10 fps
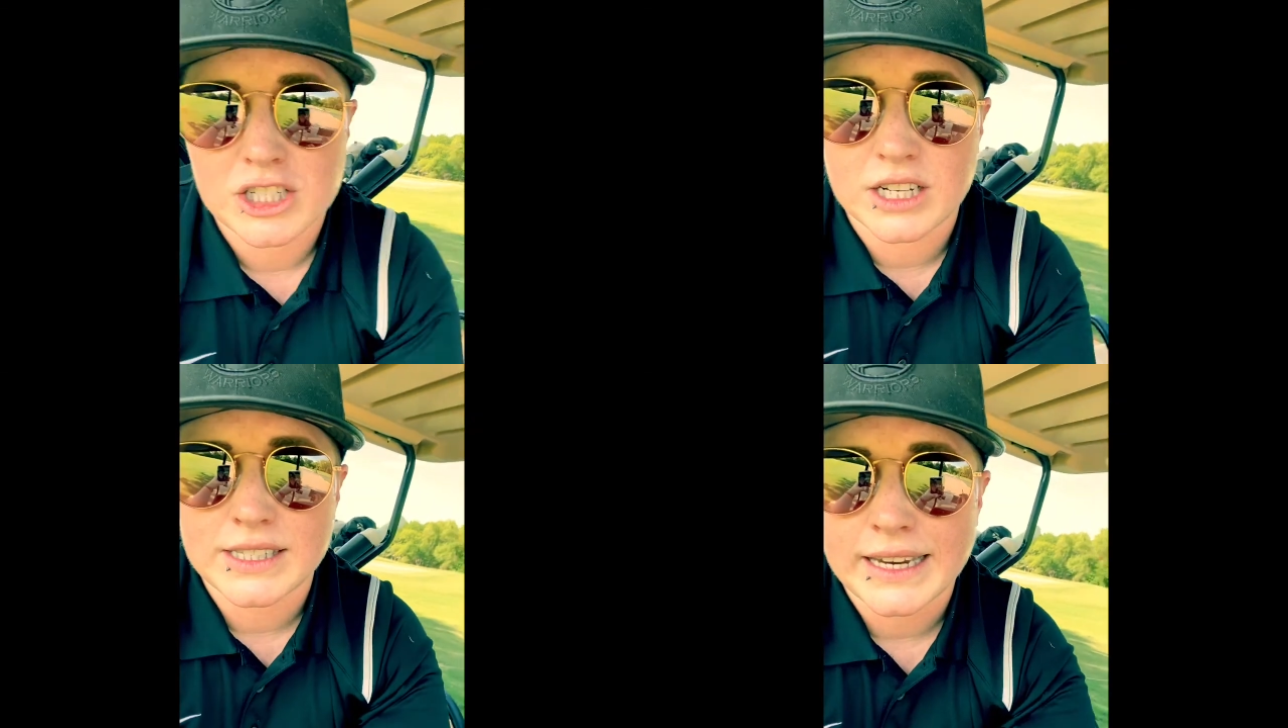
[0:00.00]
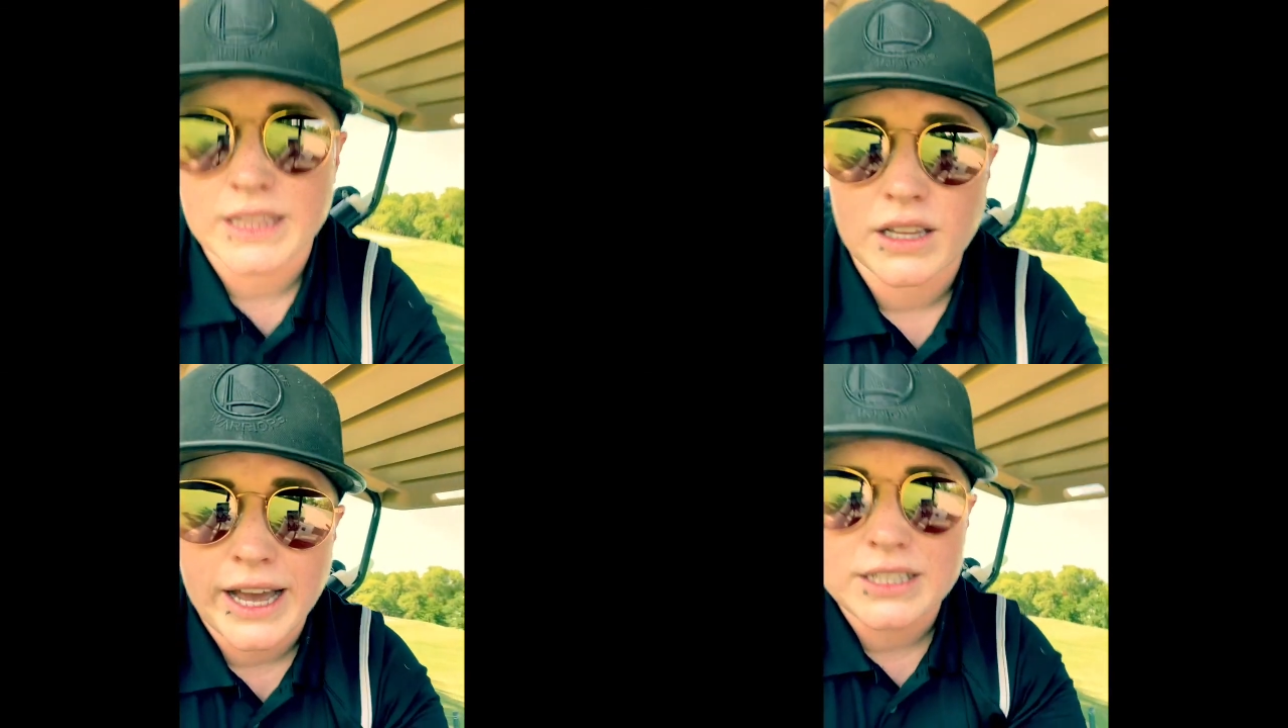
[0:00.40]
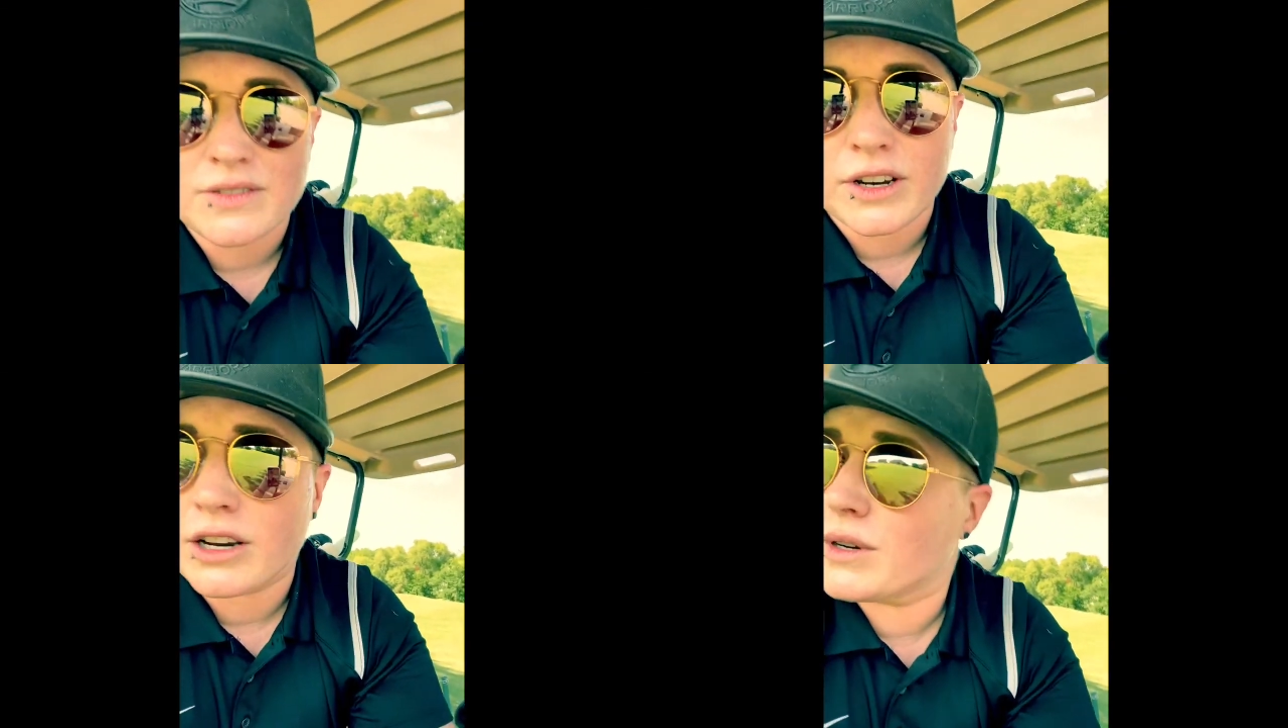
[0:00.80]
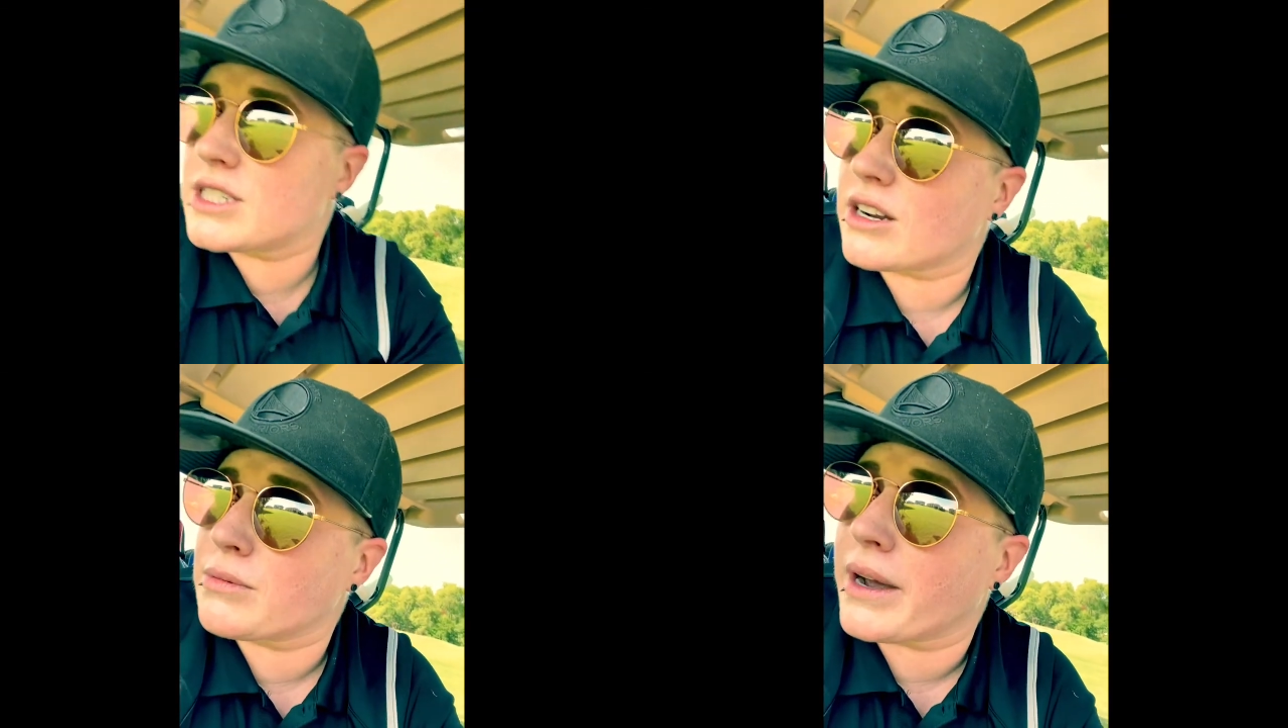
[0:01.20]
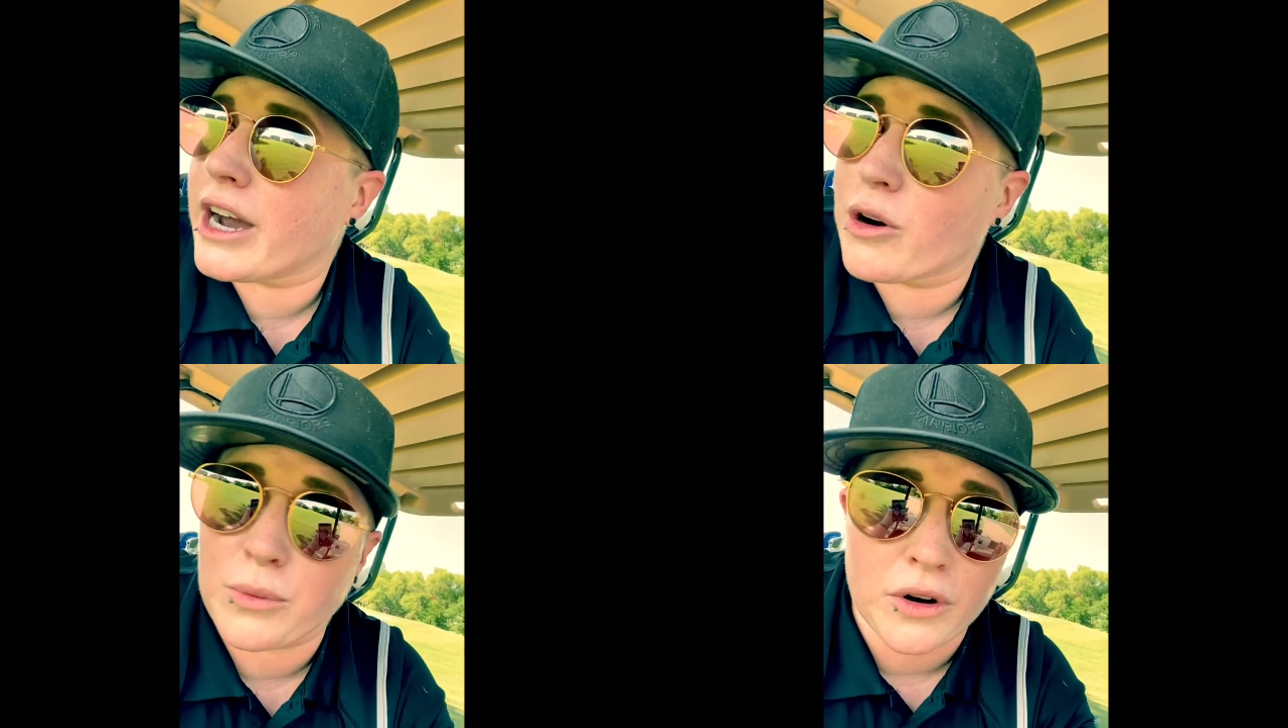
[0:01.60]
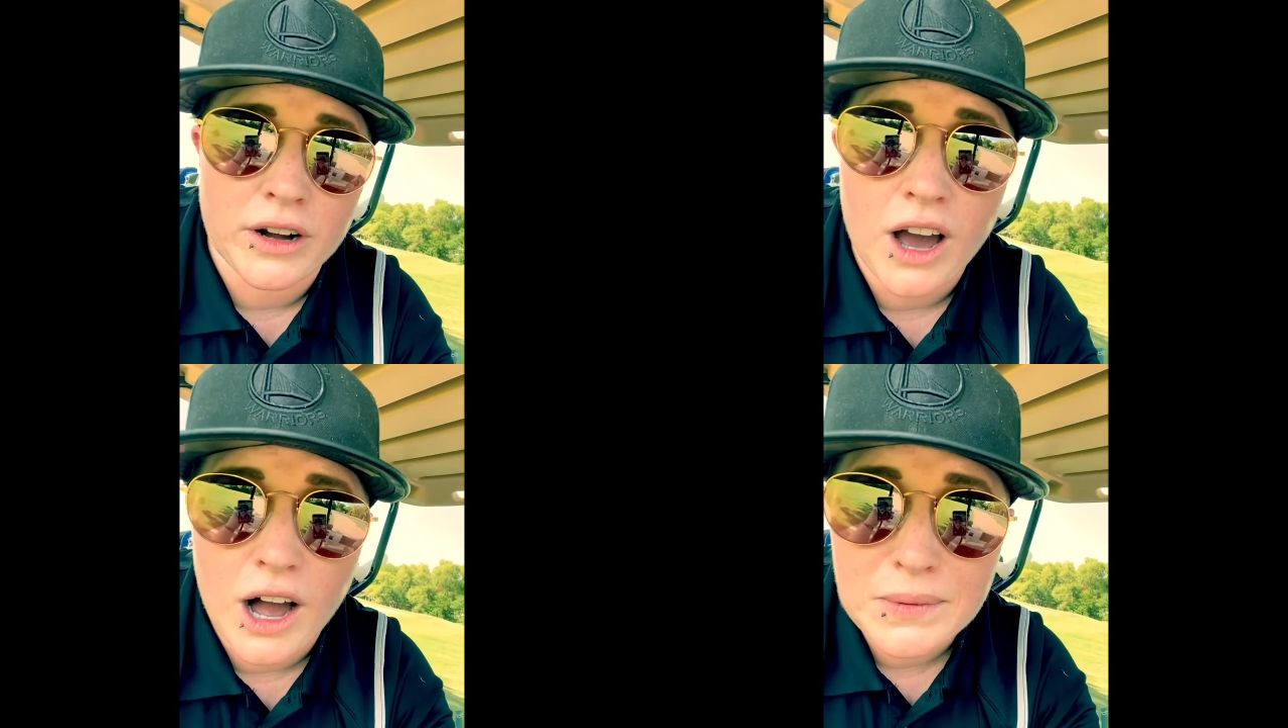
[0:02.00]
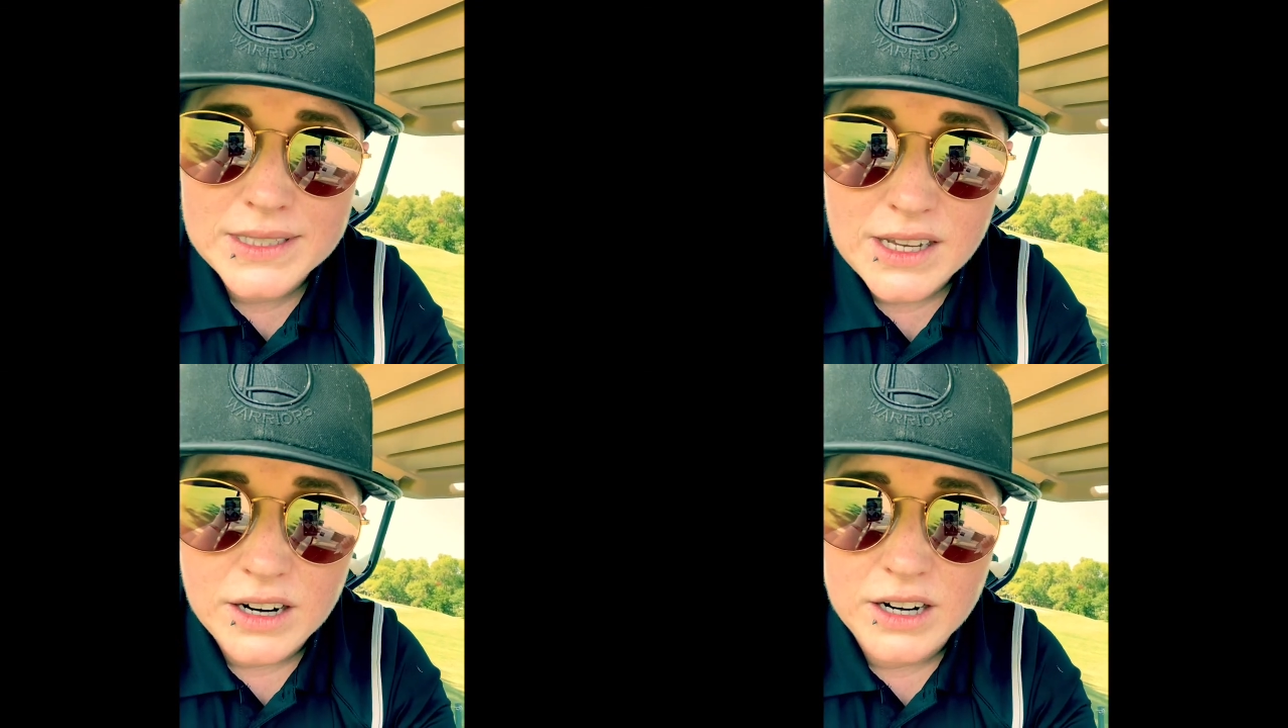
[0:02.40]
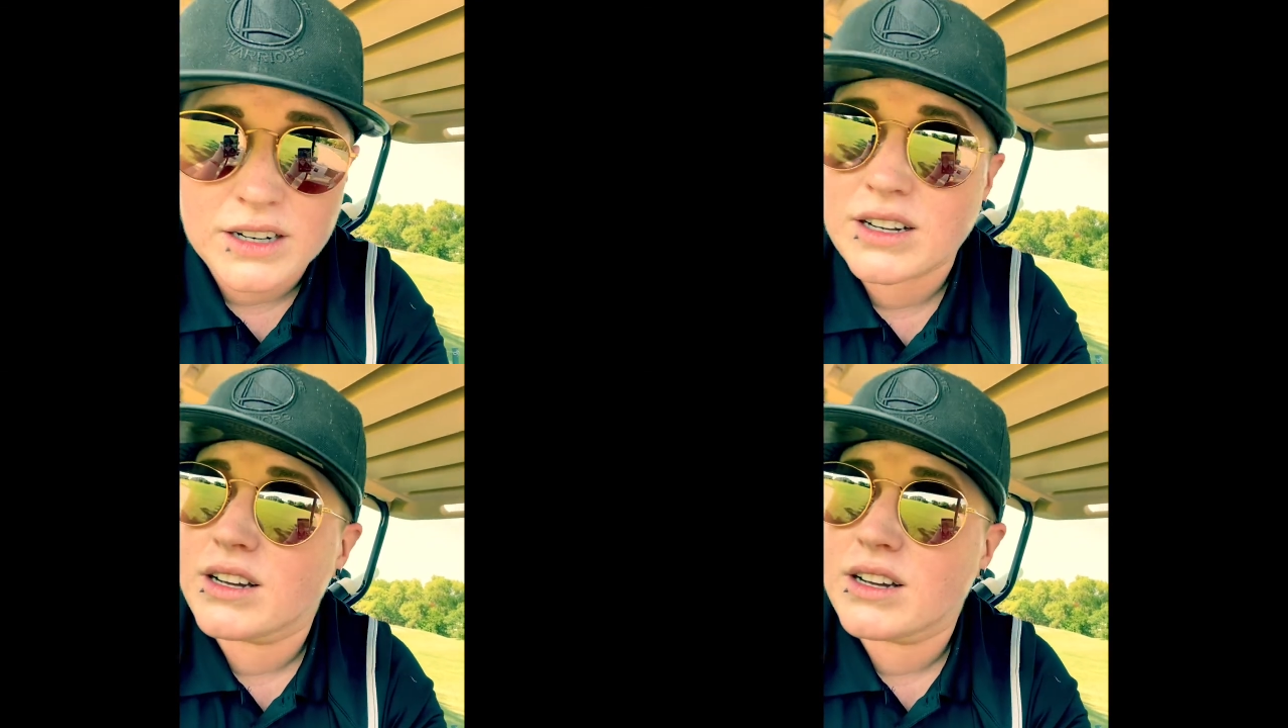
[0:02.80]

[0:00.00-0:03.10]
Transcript: Just like in the last video, we talked about how important hobbies are.